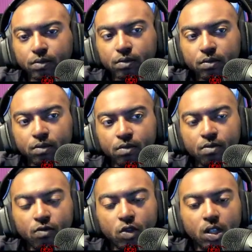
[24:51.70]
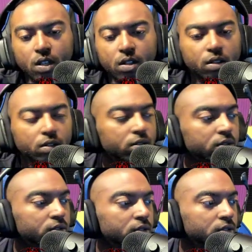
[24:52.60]
Yeah, it's
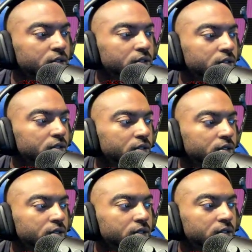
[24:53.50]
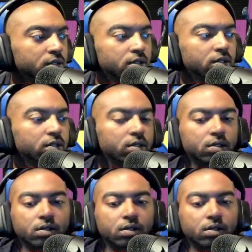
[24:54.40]
Phoenix in there, so